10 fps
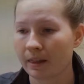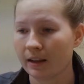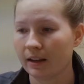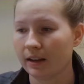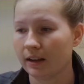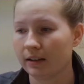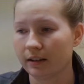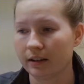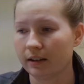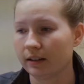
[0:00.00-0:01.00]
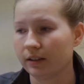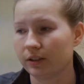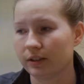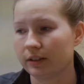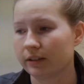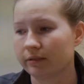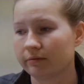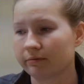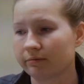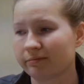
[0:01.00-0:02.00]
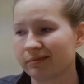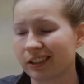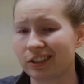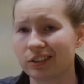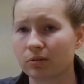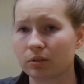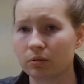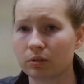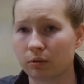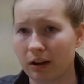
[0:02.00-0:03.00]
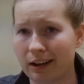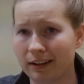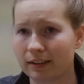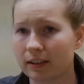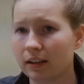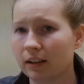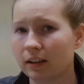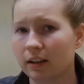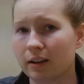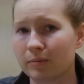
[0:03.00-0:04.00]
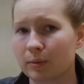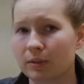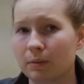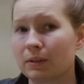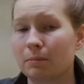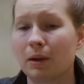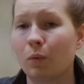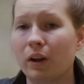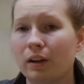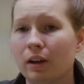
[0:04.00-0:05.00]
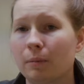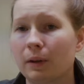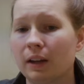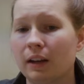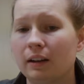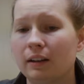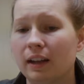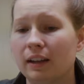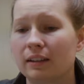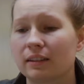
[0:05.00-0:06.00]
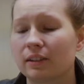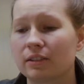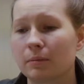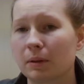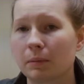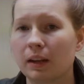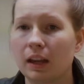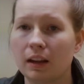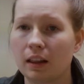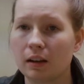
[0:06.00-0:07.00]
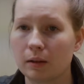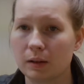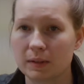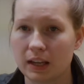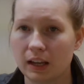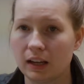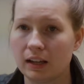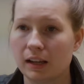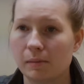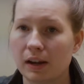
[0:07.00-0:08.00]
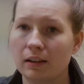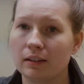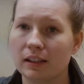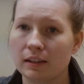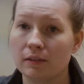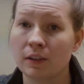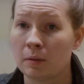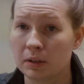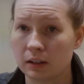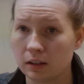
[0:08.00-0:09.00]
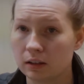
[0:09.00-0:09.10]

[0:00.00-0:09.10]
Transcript: and they just don't do so hot. Sometimes they may wake up and their stomach may get a little upset and they might vomit a little.